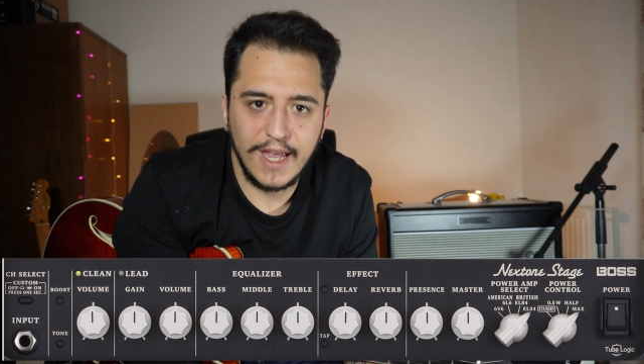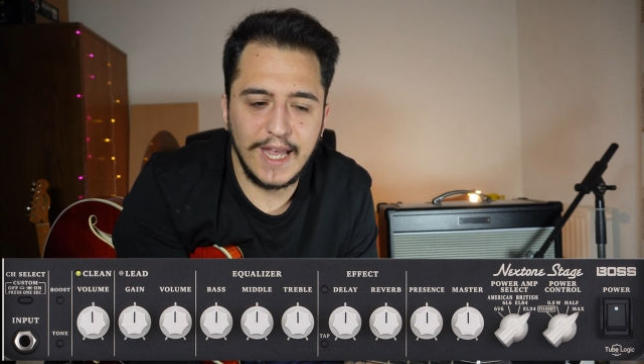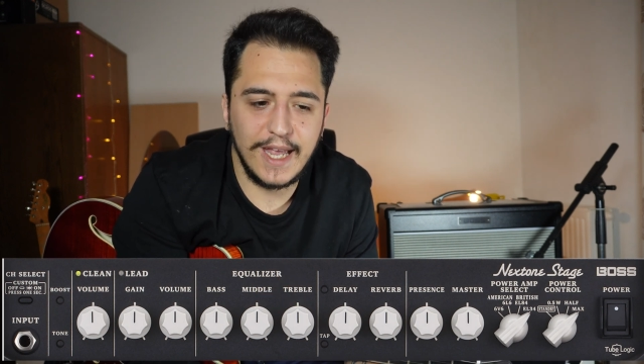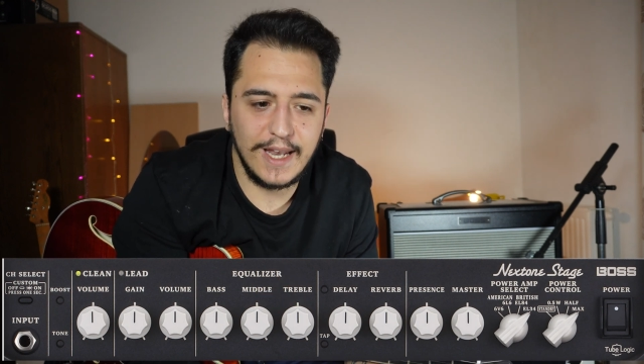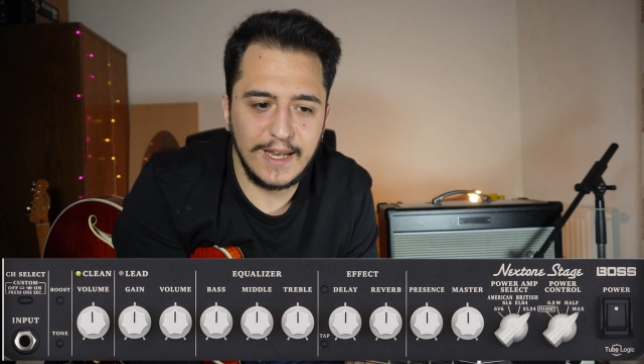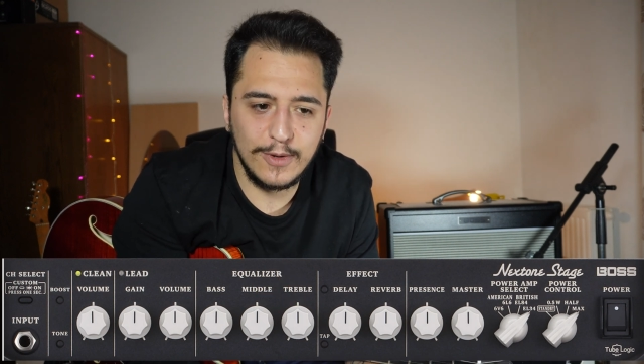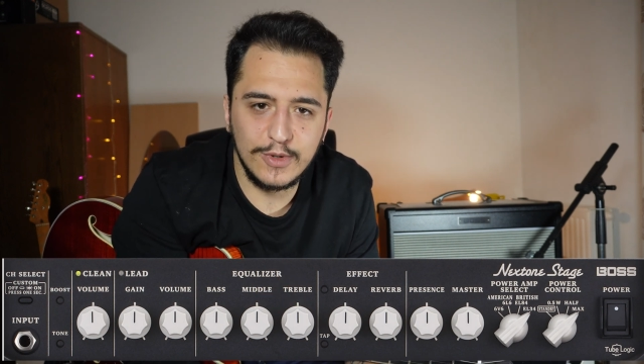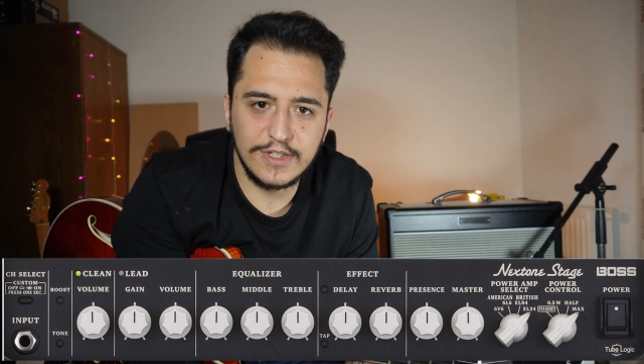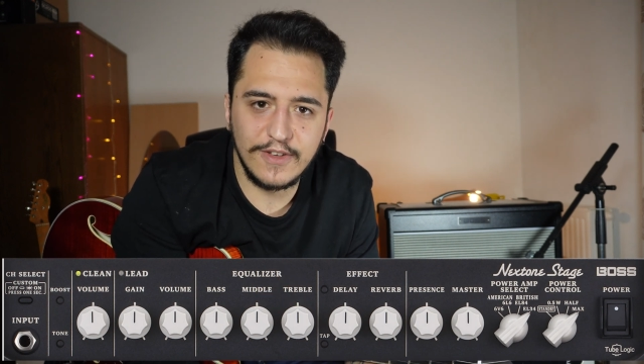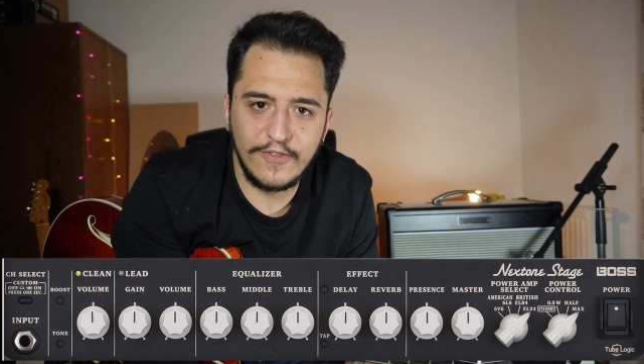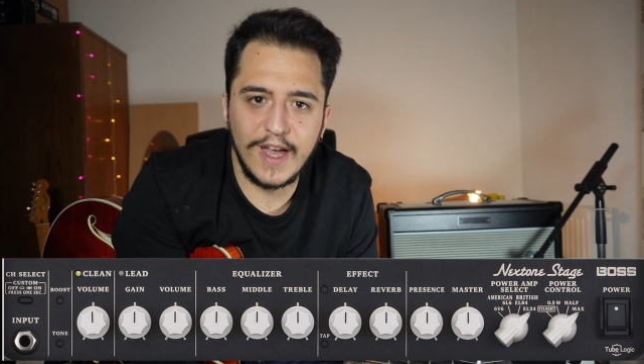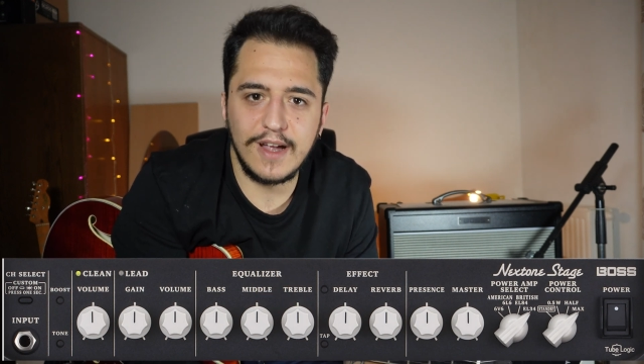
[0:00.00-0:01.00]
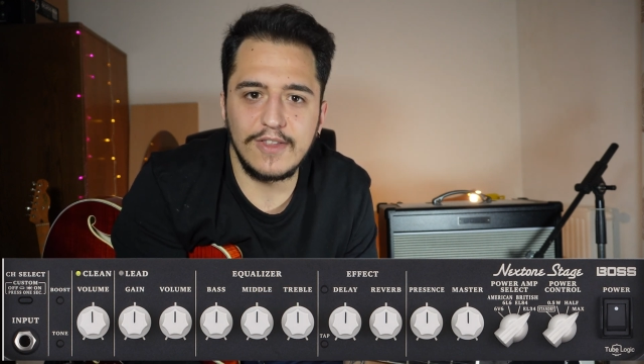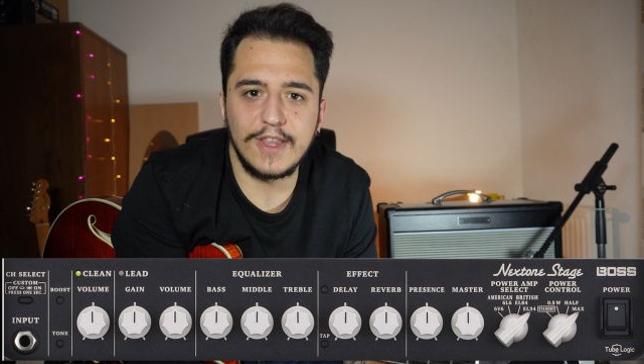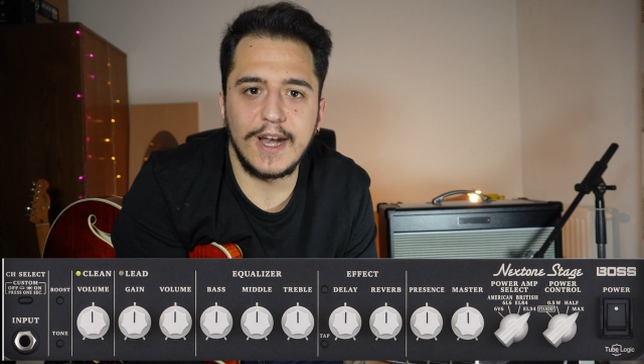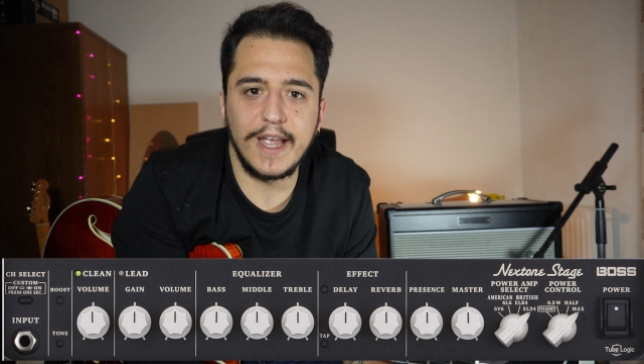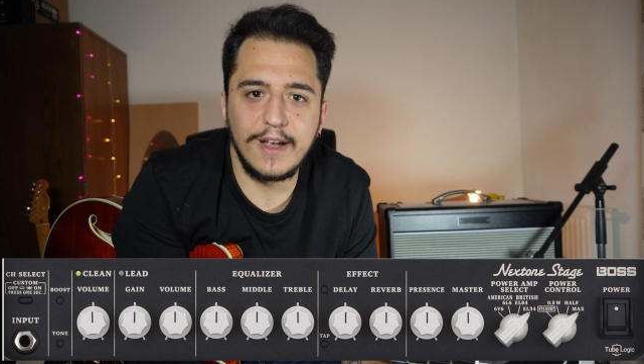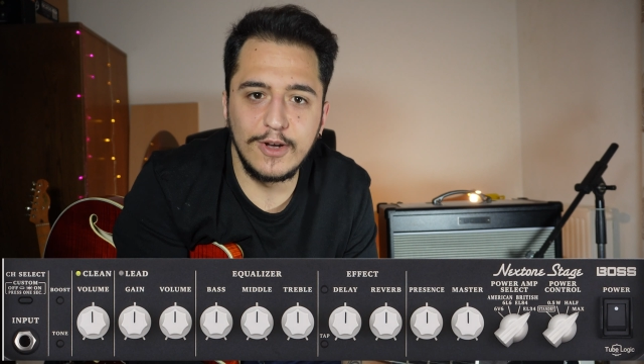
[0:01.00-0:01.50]
and it was the fact
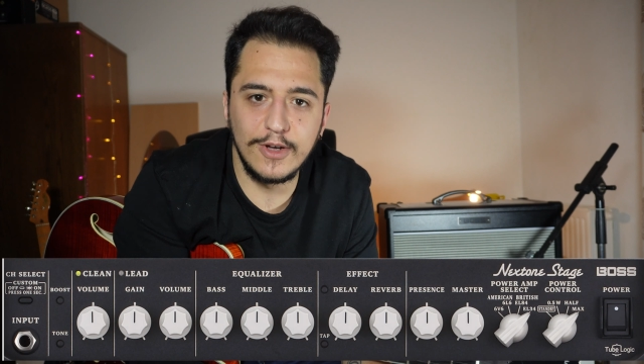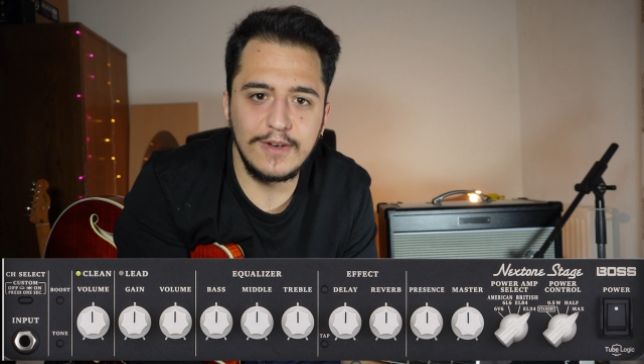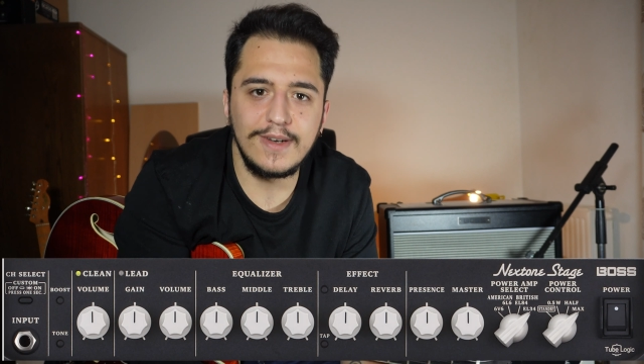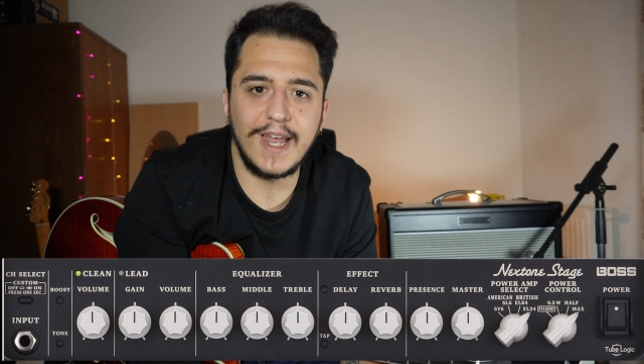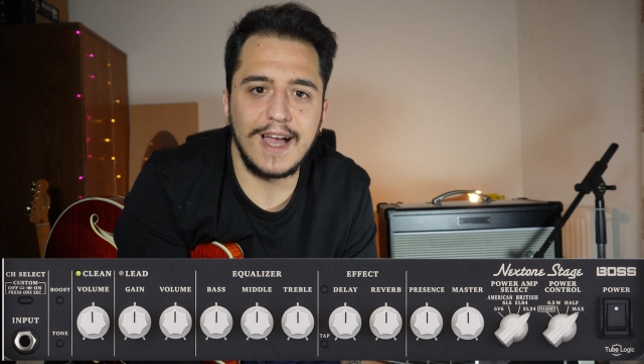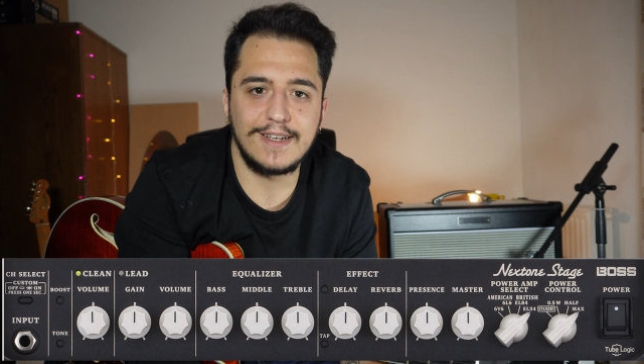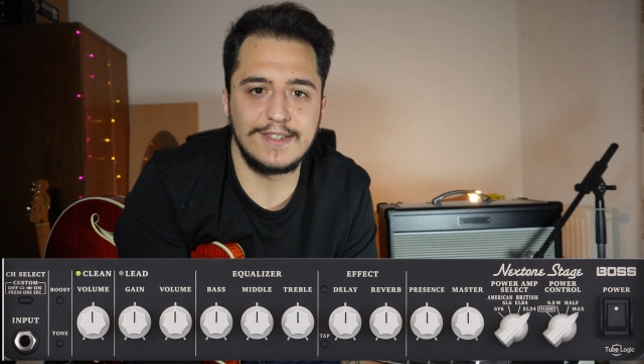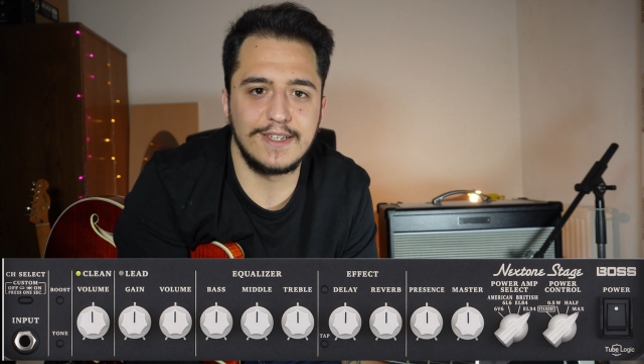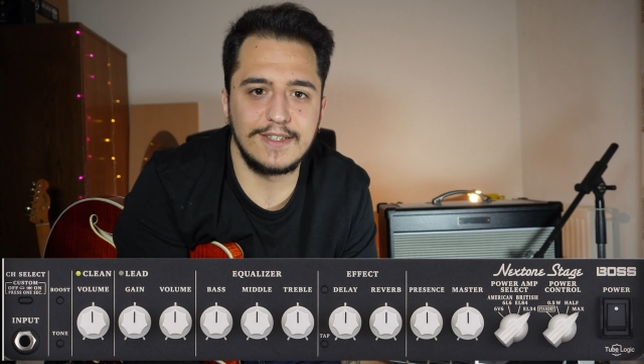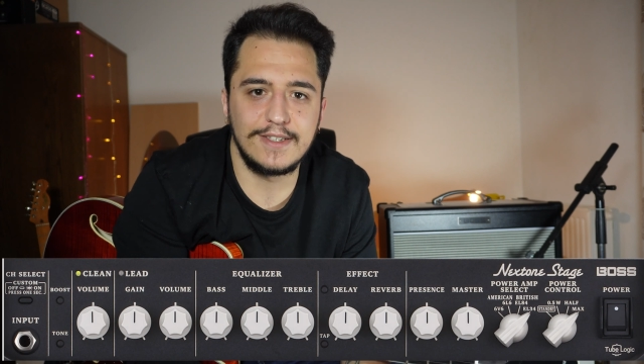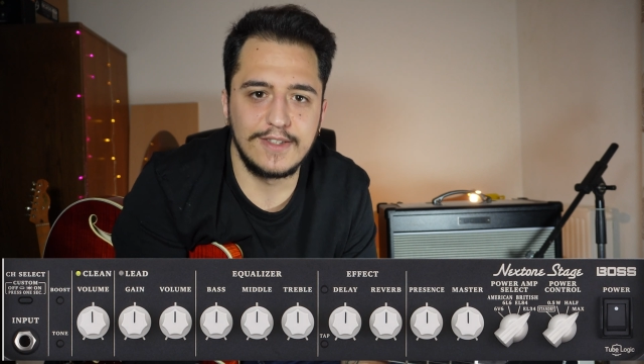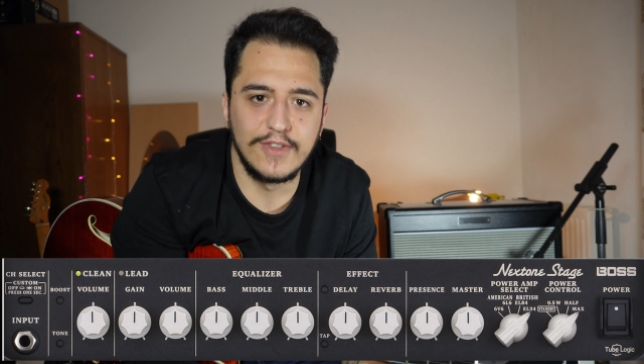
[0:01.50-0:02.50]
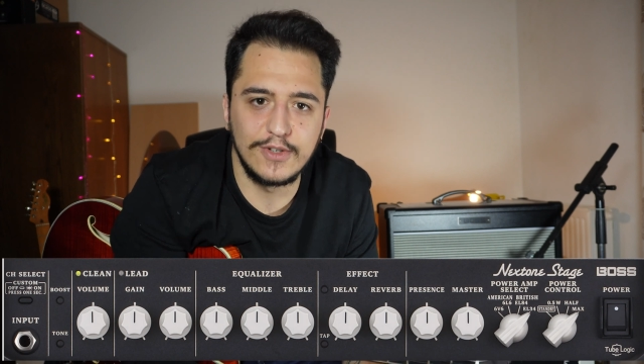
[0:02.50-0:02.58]
that I couldn't access